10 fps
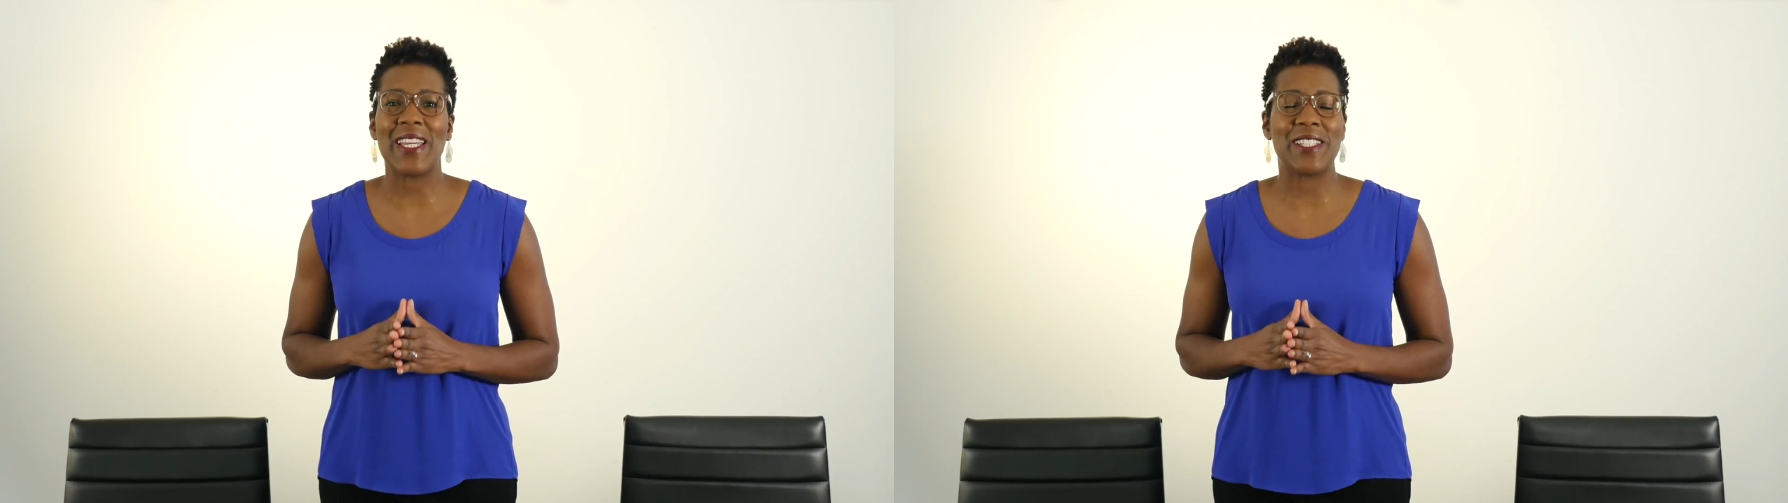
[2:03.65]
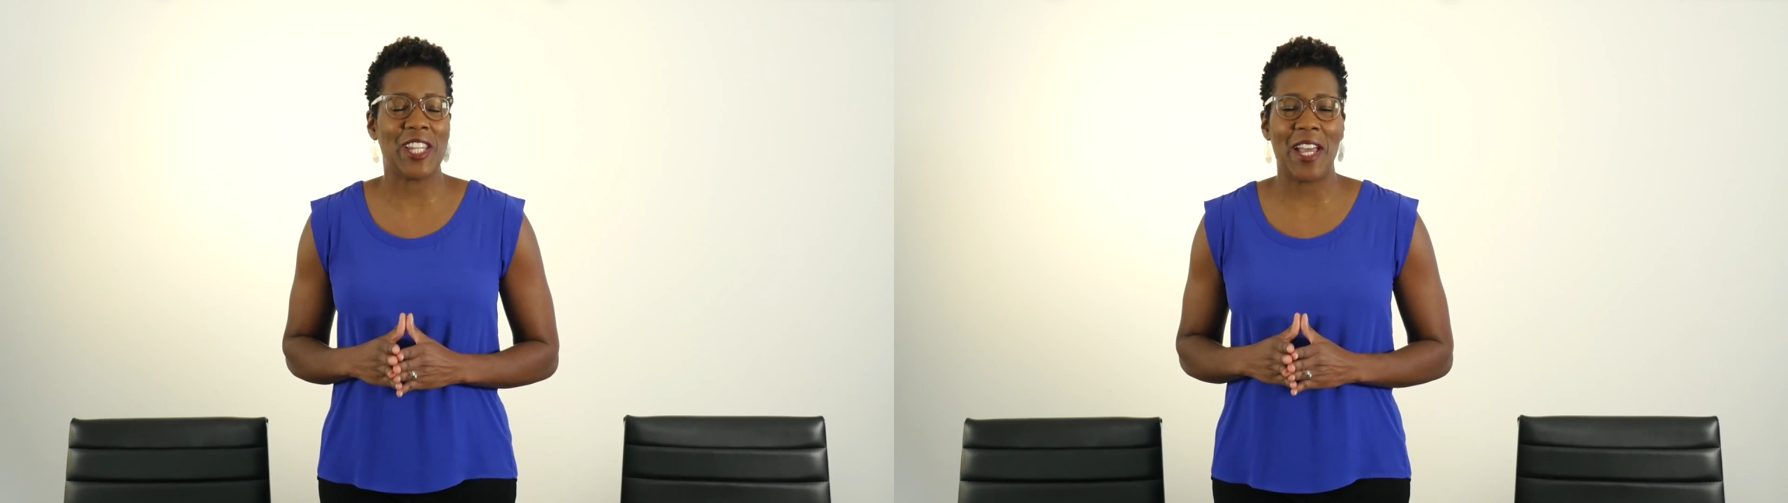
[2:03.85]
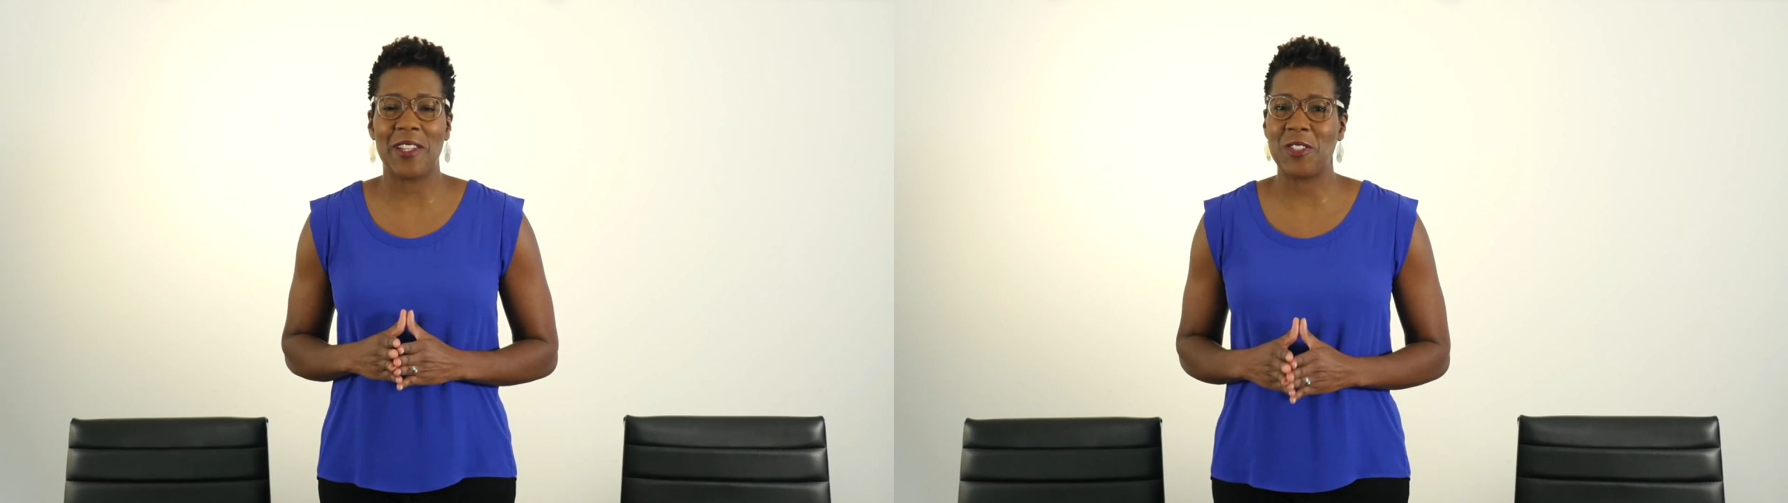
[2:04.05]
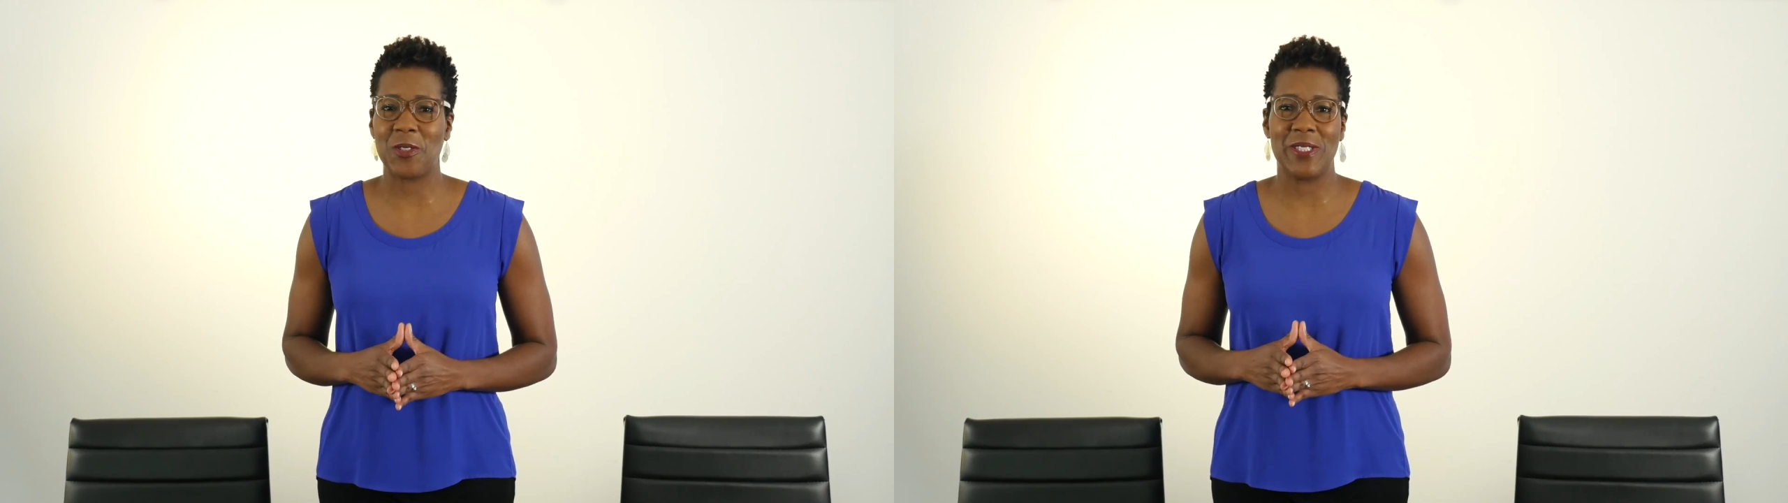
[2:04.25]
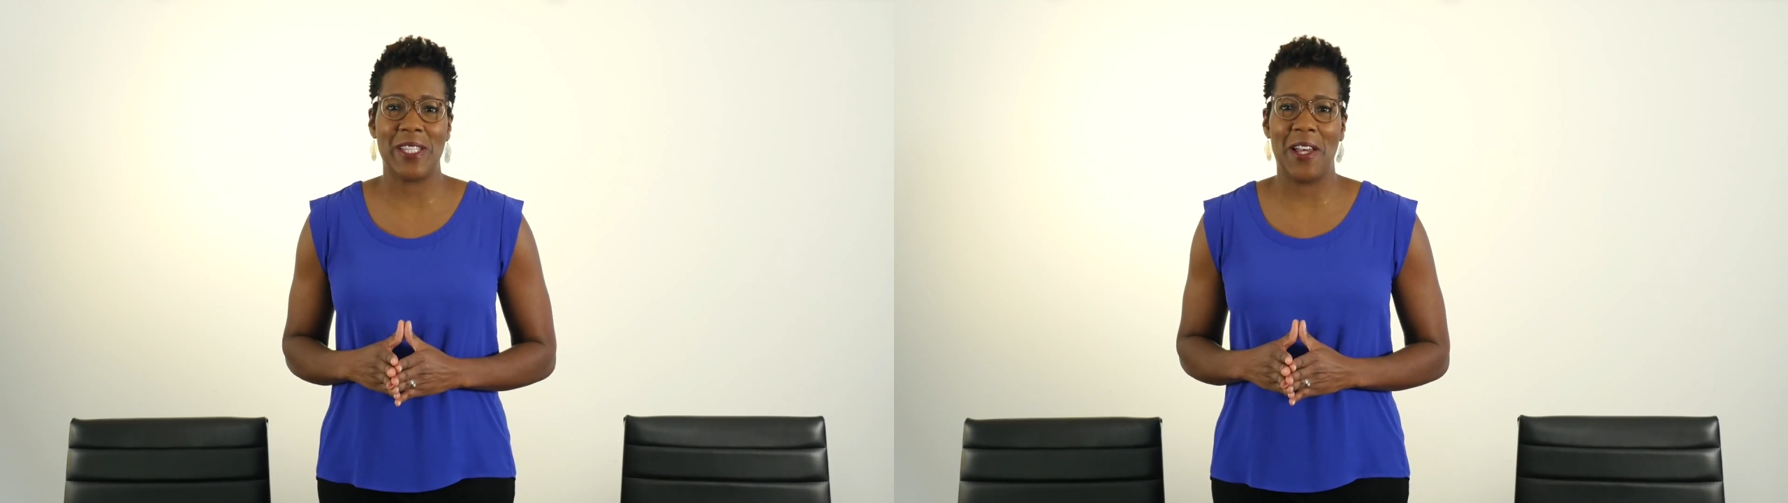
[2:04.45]
and challenge
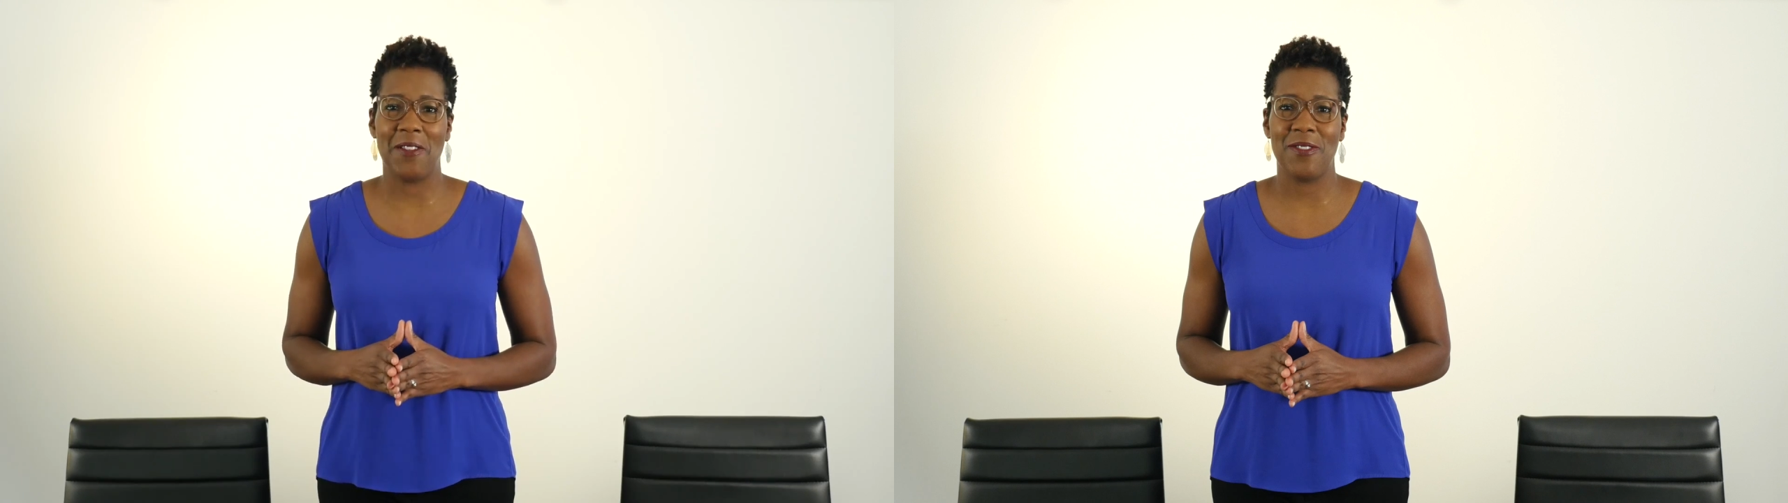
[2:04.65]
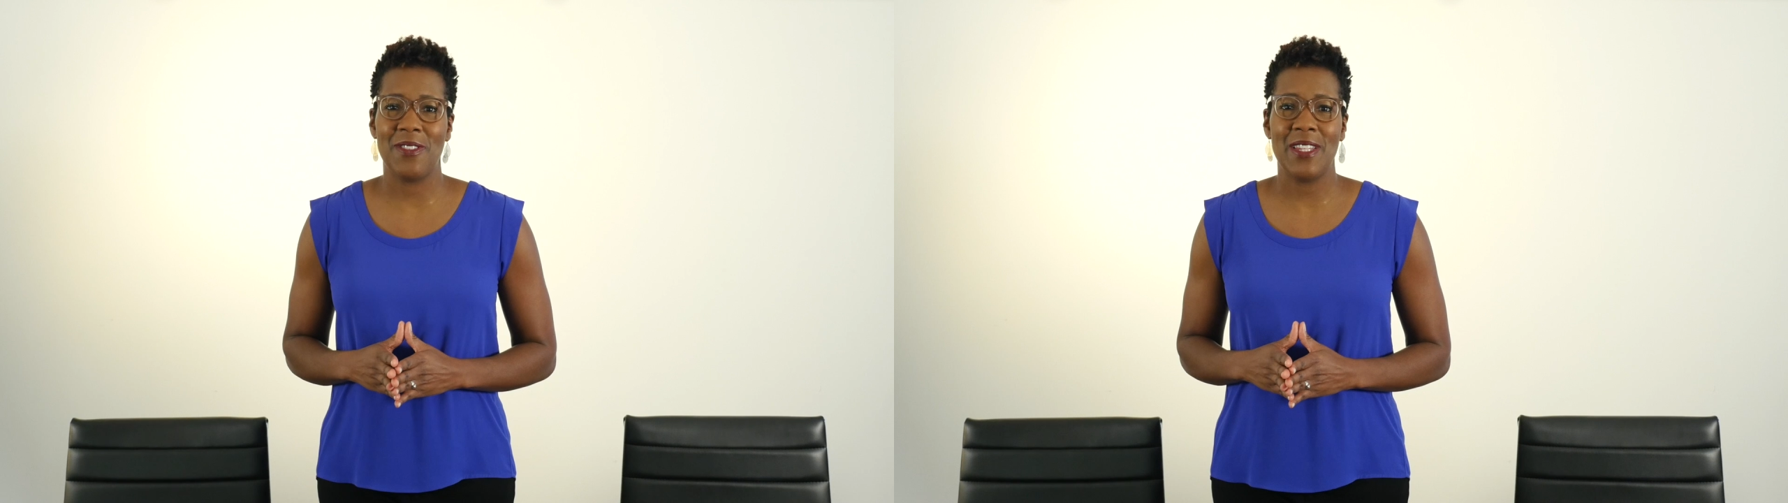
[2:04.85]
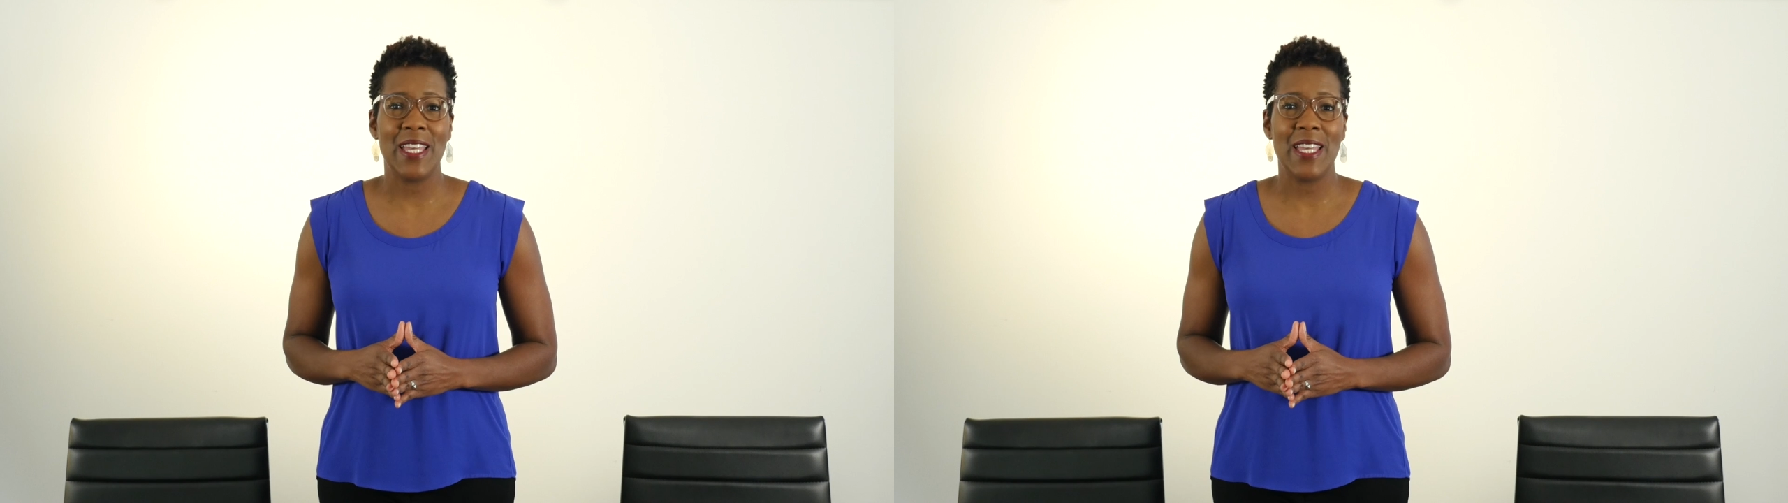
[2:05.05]
yourself.